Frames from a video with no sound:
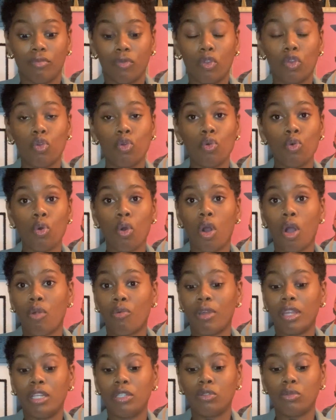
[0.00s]
you are
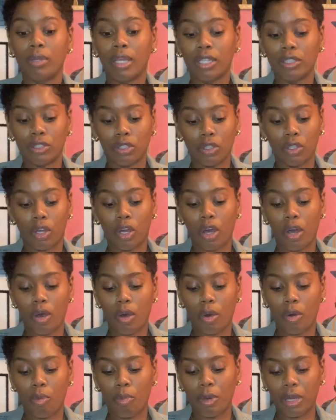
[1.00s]
ready to answer the
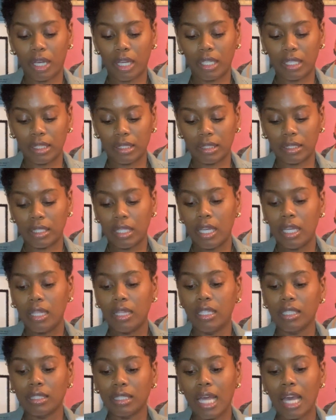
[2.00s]
call because
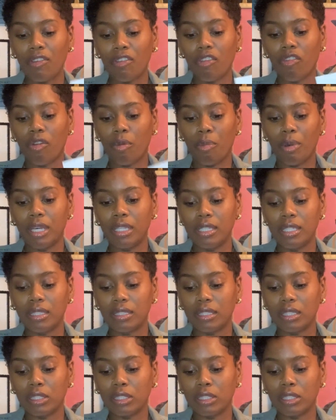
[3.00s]
this life of abundance,